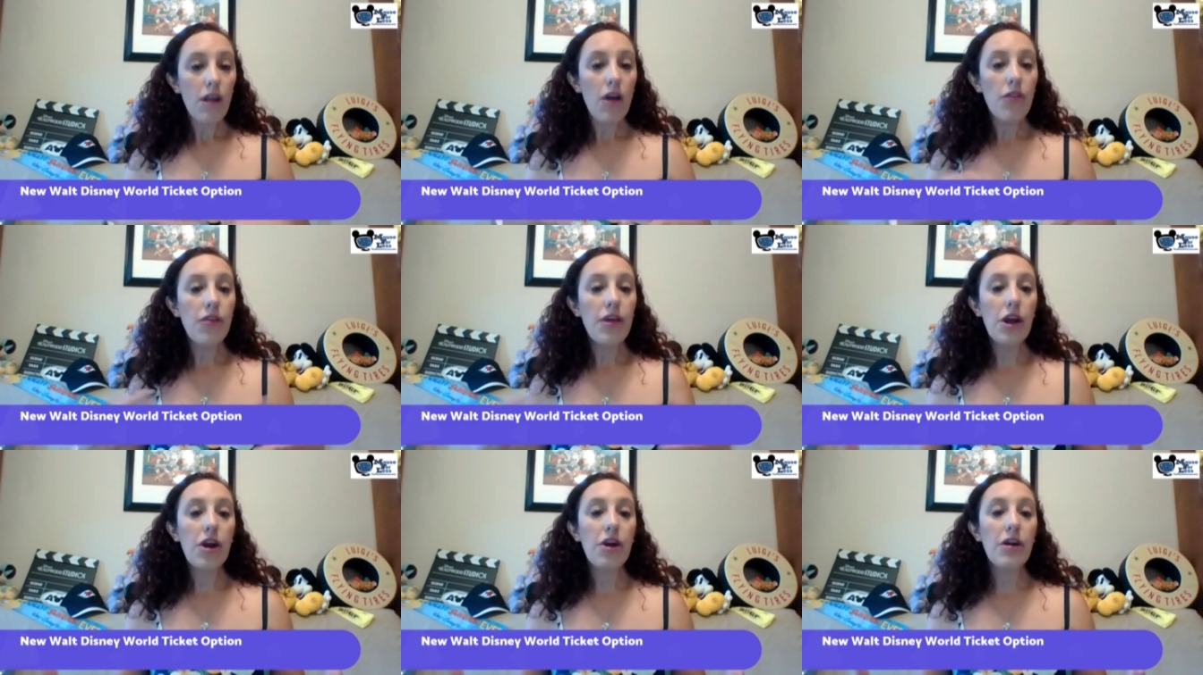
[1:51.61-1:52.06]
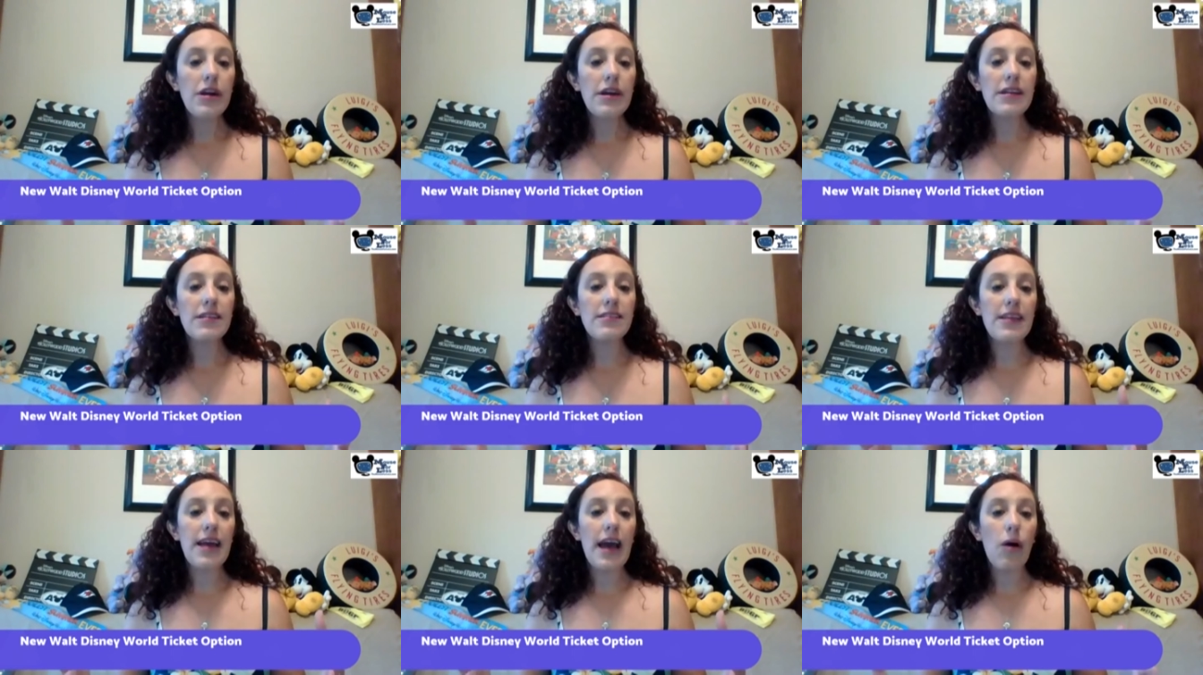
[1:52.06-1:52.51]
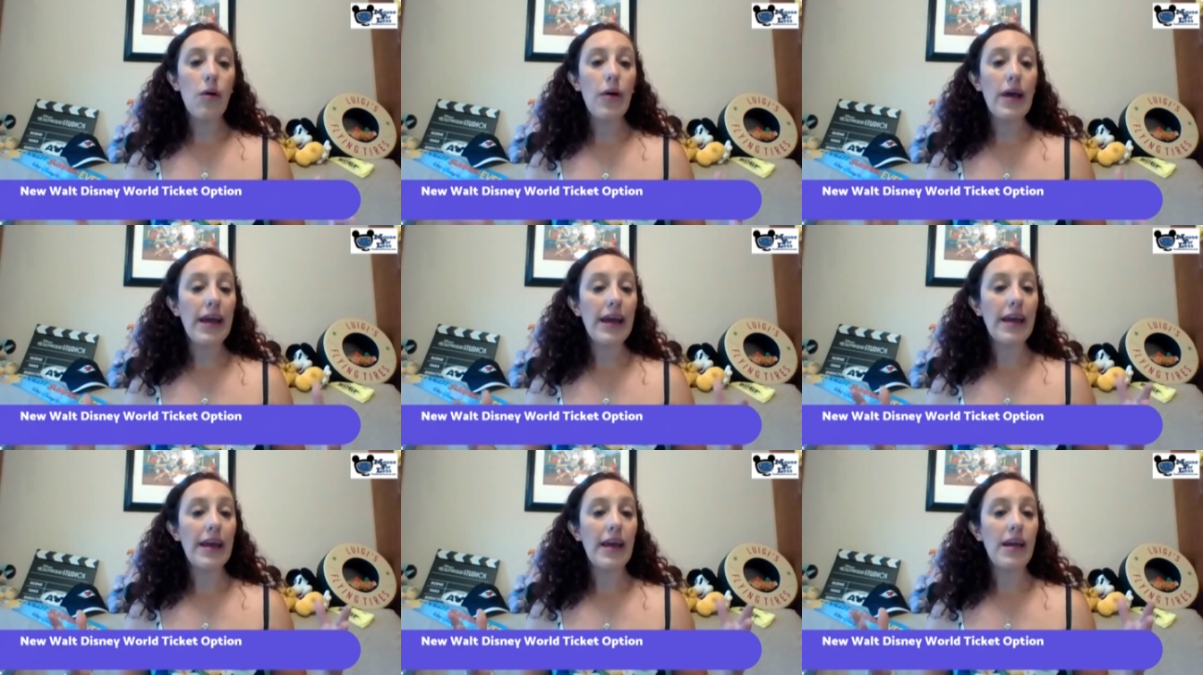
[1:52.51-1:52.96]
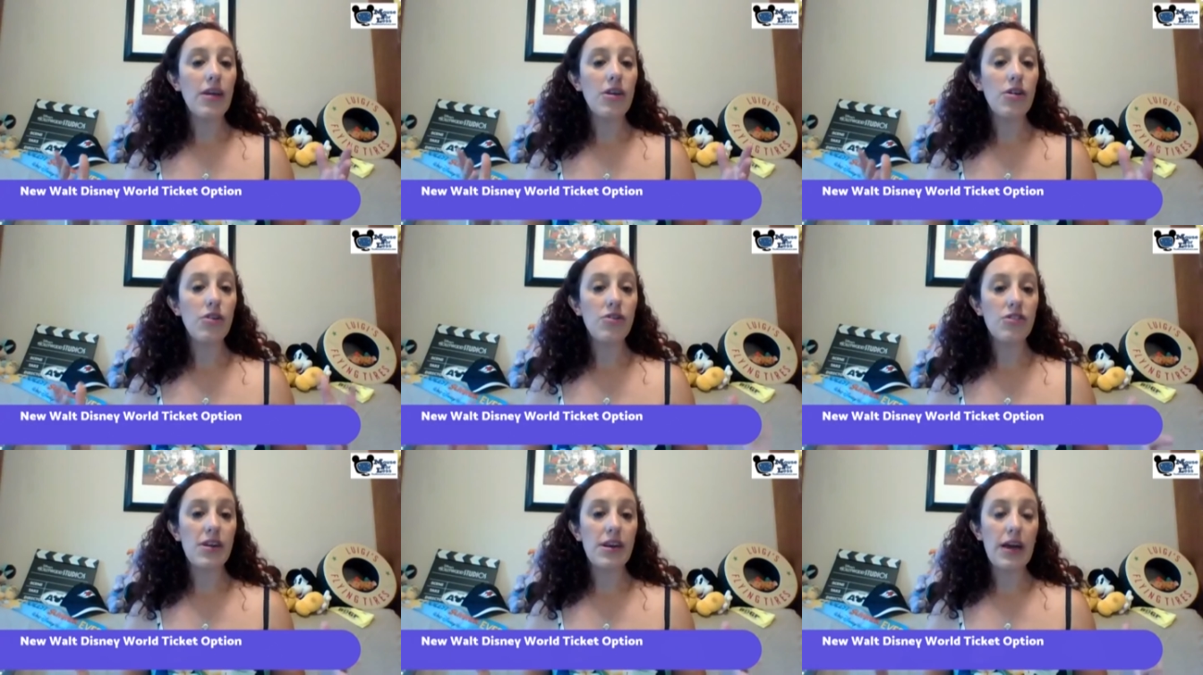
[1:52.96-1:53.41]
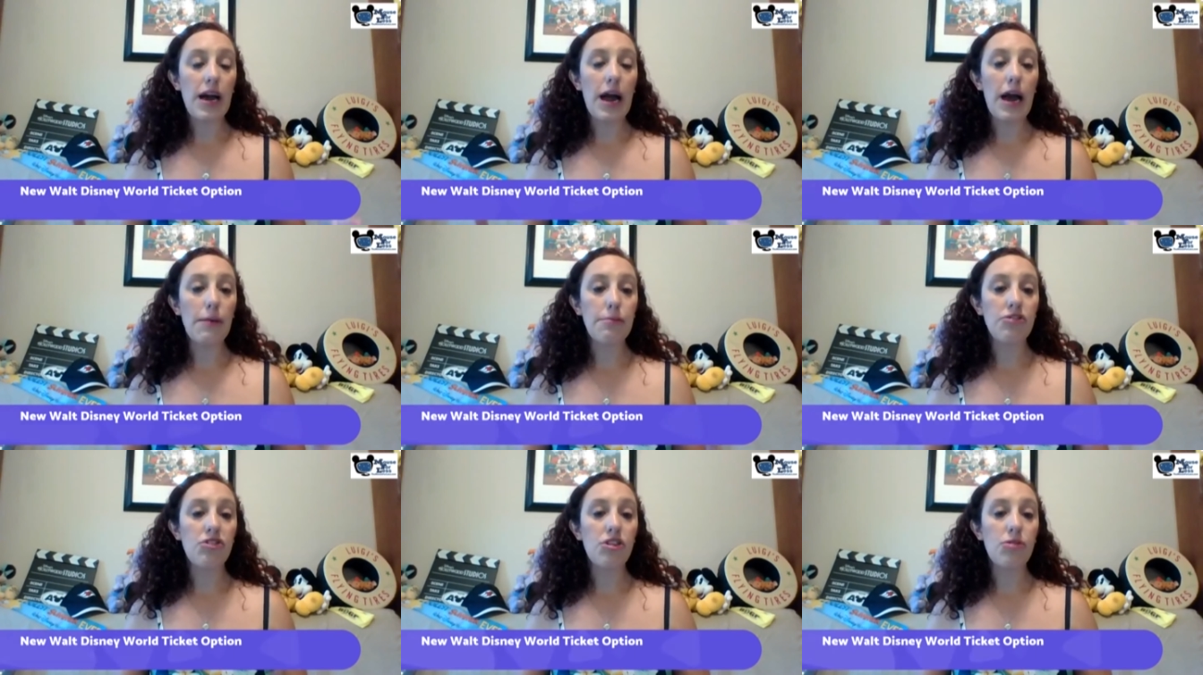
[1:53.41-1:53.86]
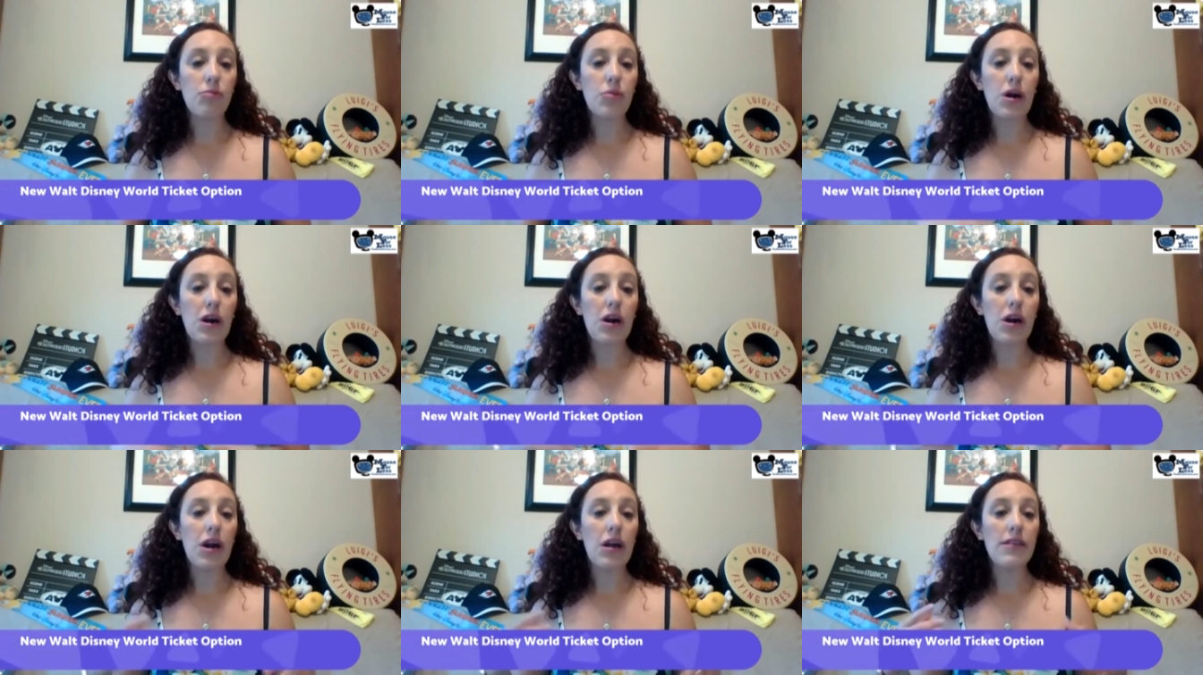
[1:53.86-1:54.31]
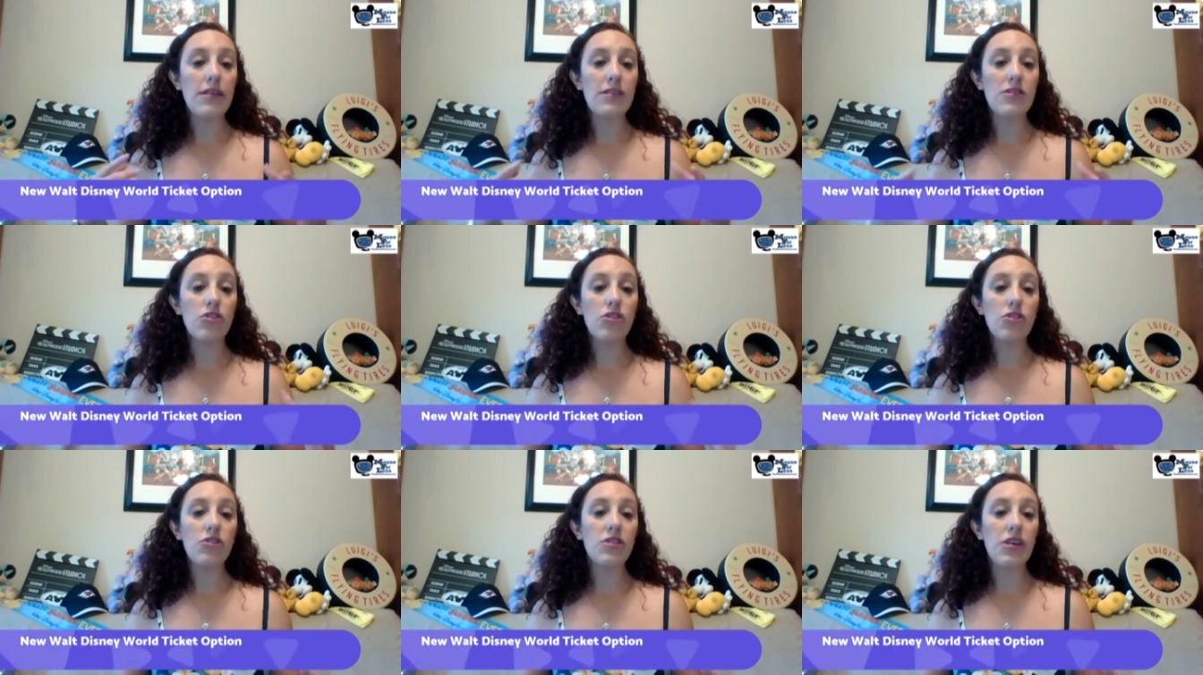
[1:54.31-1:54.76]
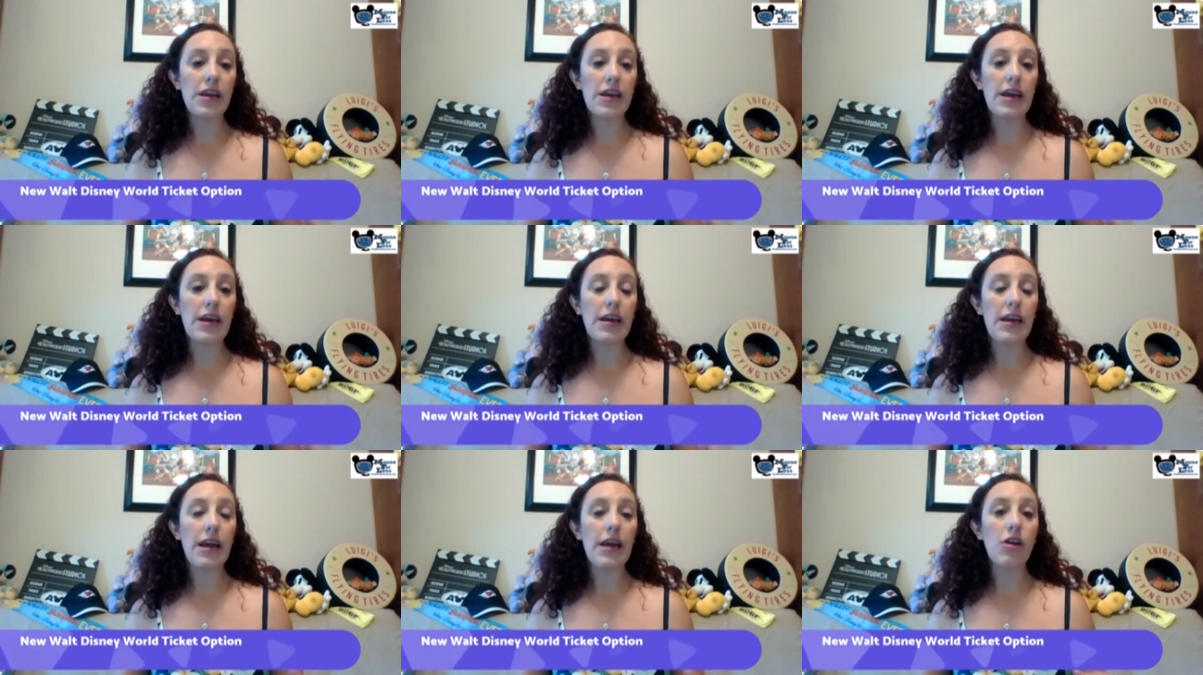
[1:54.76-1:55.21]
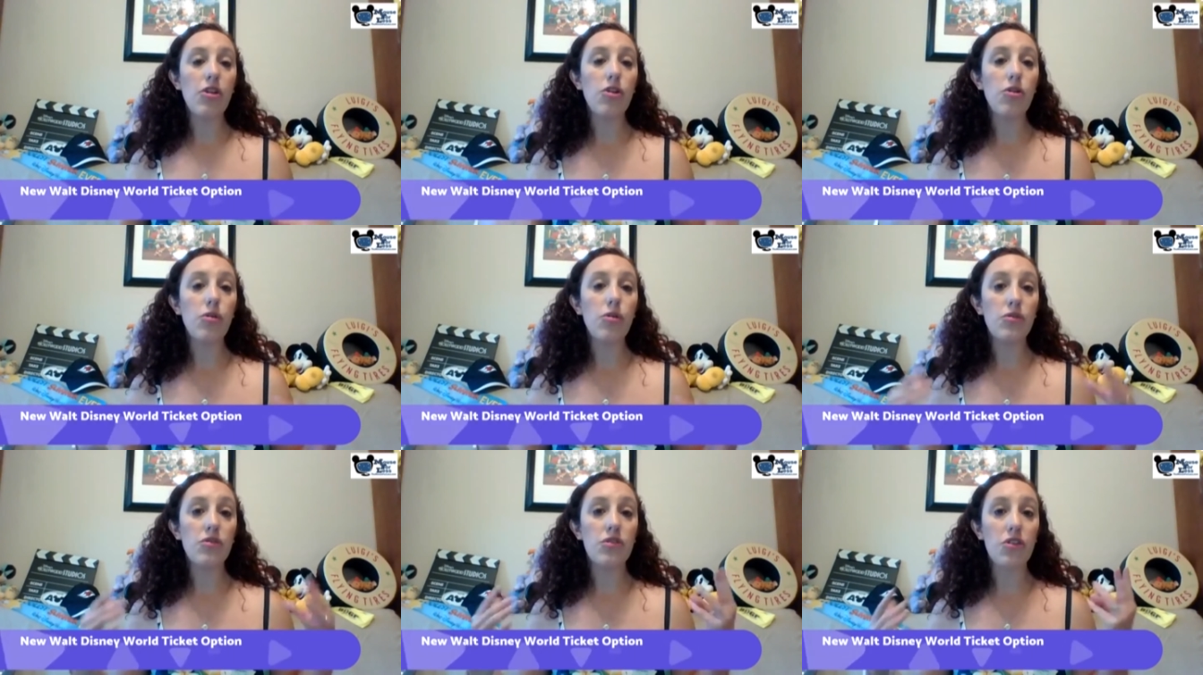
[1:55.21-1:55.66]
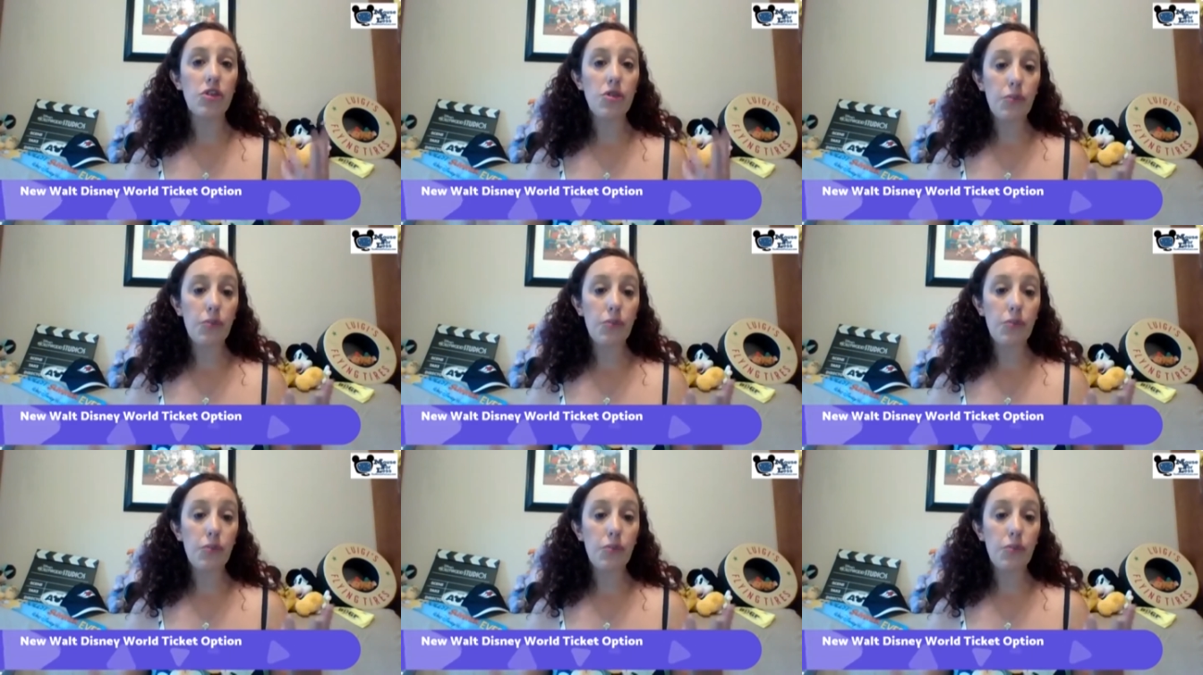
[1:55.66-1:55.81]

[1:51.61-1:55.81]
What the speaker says: there is now a new ticket option where this new ticket includes